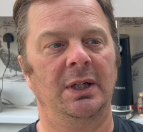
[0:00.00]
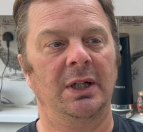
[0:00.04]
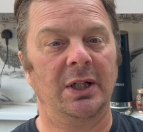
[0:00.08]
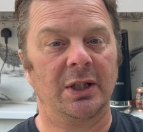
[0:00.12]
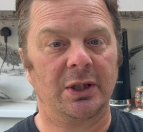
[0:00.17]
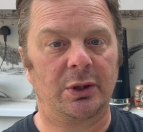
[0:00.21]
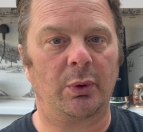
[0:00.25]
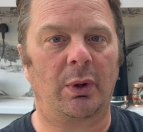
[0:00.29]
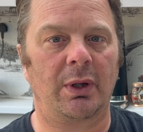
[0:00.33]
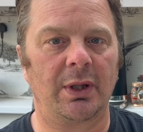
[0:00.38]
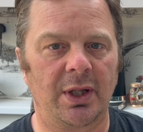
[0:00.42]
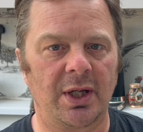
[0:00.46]

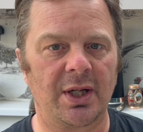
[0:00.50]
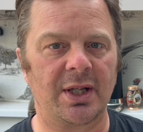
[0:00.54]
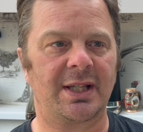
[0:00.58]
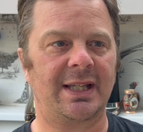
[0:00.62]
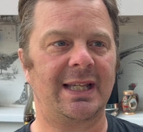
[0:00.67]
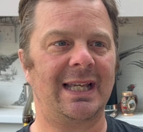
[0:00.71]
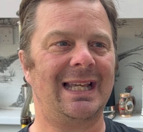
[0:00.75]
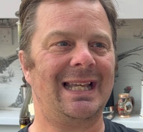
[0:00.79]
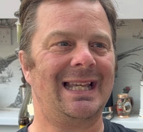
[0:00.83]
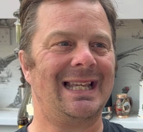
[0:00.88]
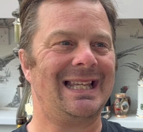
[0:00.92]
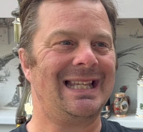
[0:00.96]
Do I like
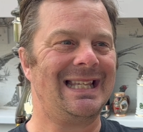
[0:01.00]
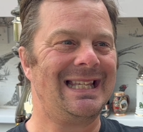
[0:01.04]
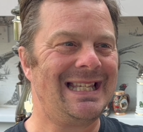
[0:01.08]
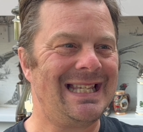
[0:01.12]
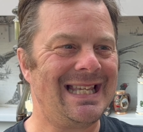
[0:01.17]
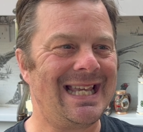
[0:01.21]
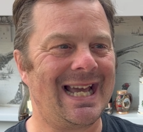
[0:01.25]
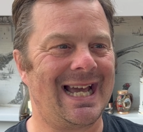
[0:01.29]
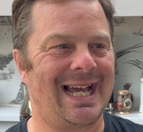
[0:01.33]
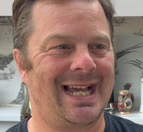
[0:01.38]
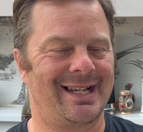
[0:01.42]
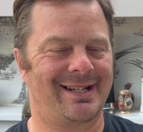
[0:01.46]
it?
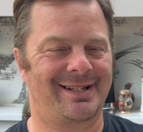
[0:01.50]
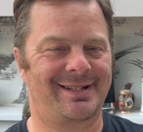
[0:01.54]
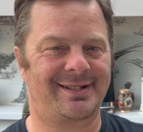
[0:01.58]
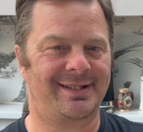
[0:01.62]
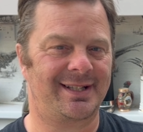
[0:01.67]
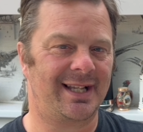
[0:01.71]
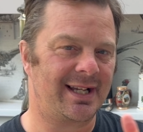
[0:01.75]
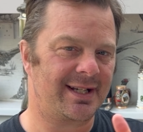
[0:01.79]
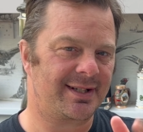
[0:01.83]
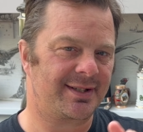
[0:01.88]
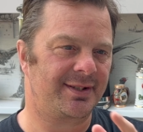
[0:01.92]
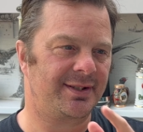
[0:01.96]
Yes,
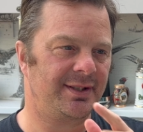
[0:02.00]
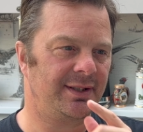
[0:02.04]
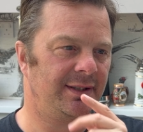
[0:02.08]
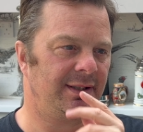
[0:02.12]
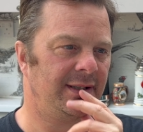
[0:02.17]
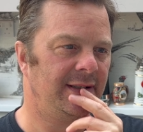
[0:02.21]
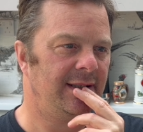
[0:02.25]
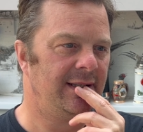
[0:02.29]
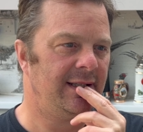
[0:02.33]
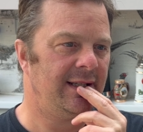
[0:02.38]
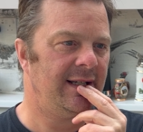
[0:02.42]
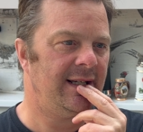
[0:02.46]
that's the
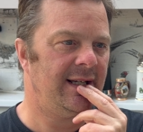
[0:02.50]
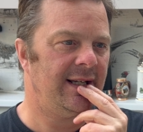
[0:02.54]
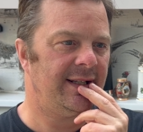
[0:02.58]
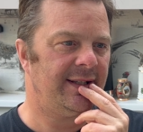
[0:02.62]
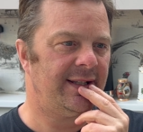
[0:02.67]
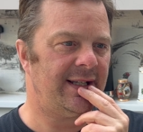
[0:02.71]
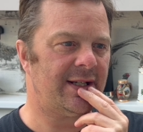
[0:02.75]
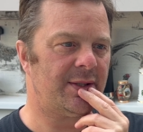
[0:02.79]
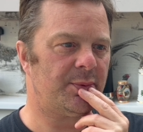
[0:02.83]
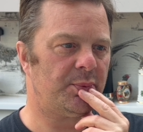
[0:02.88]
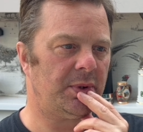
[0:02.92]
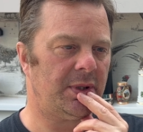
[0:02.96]

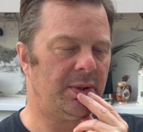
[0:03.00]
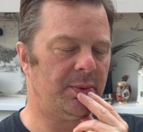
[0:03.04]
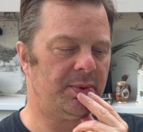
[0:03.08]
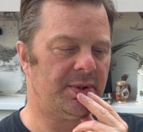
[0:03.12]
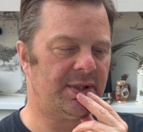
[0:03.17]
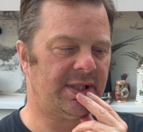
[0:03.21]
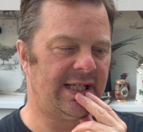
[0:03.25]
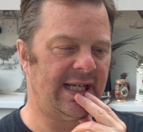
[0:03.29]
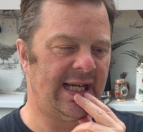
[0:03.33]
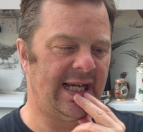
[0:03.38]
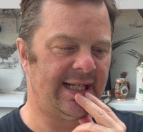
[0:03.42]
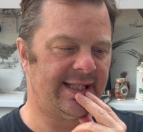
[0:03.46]
that's what I was
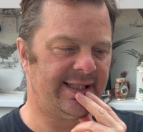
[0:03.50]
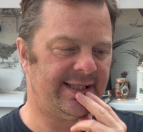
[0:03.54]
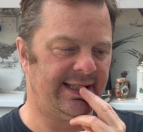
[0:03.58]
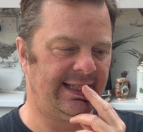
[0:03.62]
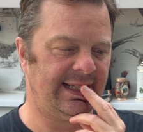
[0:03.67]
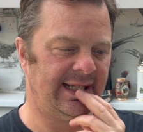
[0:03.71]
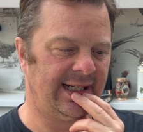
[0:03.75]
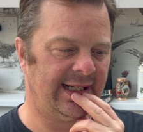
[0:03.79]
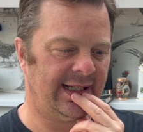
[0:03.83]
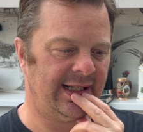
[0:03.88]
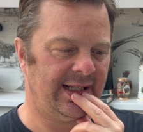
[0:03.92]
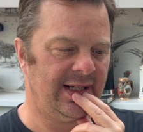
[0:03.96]
getting
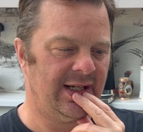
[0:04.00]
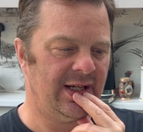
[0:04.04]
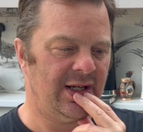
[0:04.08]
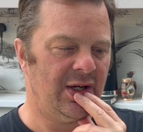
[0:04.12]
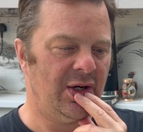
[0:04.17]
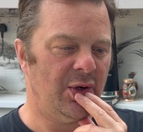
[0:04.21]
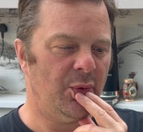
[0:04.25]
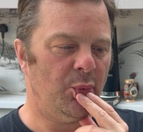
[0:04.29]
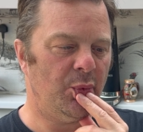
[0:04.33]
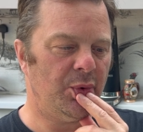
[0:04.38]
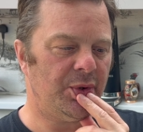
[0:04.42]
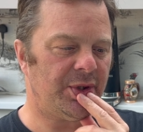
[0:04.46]
at.
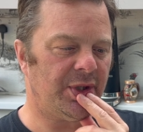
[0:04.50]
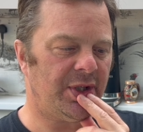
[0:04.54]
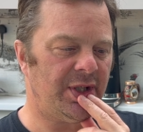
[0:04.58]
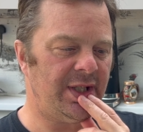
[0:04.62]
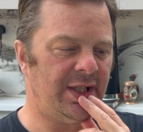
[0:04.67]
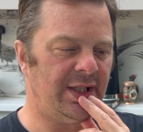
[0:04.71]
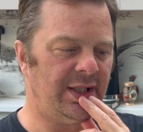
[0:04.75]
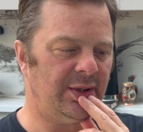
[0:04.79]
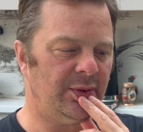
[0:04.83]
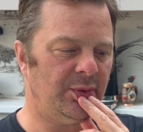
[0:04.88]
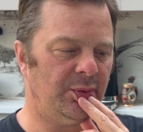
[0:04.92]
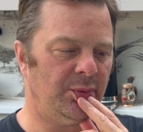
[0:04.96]
Would I
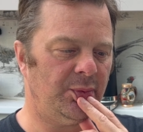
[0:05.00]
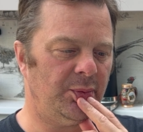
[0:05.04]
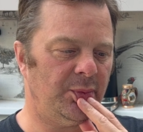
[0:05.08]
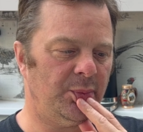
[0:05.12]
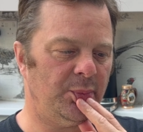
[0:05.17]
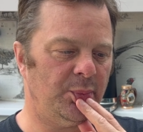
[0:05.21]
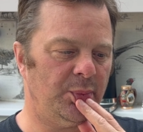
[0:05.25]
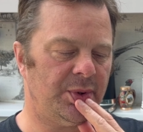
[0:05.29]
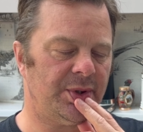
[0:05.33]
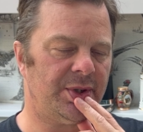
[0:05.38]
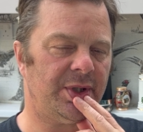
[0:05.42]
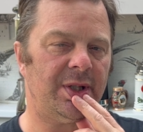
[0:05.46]

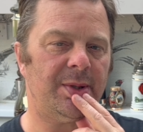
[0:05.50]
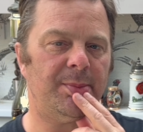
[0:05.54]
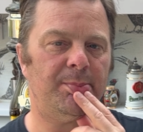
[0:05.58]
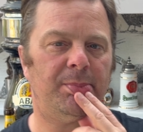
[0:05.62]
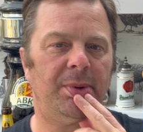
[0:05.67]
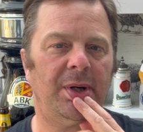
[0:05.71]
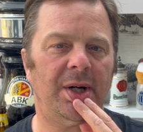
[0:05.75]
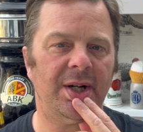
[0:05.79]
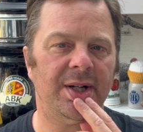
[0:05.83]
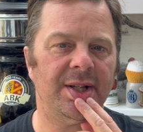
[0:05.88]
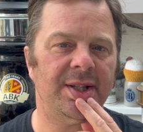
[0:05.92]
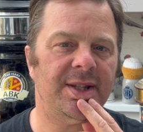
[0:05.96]
would I
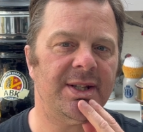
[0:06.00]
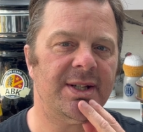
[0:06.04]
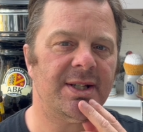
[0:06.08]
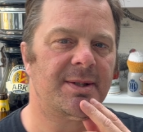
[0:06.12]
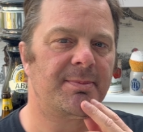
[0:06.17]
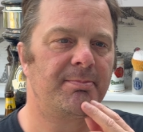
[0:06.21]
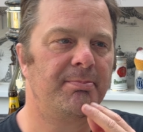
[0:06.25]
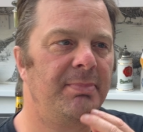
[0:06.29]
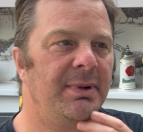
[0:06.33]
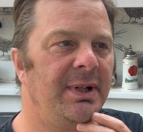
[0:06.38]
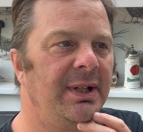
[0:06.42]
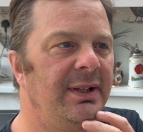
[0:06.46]
buy this
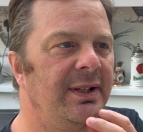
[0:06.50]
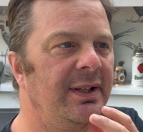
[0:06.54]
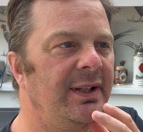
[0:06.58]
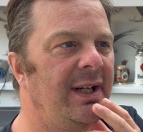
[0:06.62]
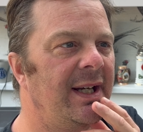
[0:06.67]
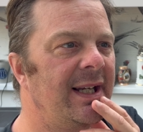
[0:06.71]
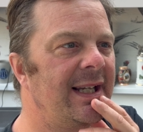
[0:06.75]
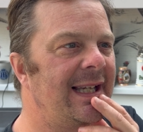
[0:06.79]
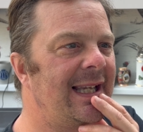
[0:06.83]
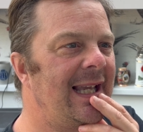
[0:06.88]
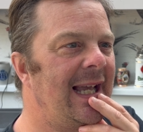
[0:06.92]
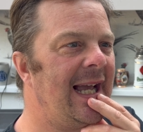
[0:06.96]
beer
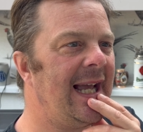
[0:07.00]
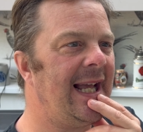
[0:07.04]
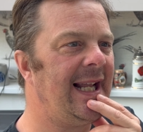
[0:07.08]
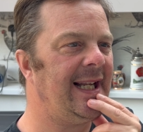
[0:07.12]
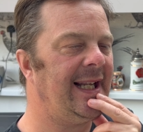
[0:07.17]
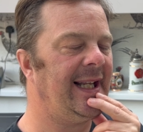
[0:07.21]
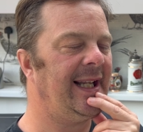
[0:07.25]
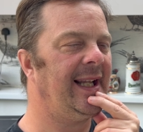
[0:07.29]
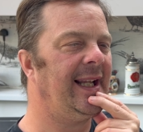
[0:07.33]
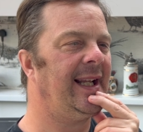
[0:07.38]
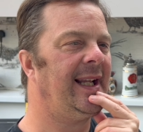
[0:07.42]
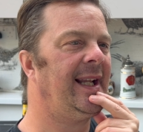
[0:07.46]

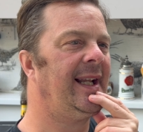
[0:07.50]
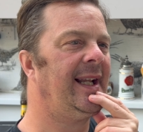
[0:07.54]
again?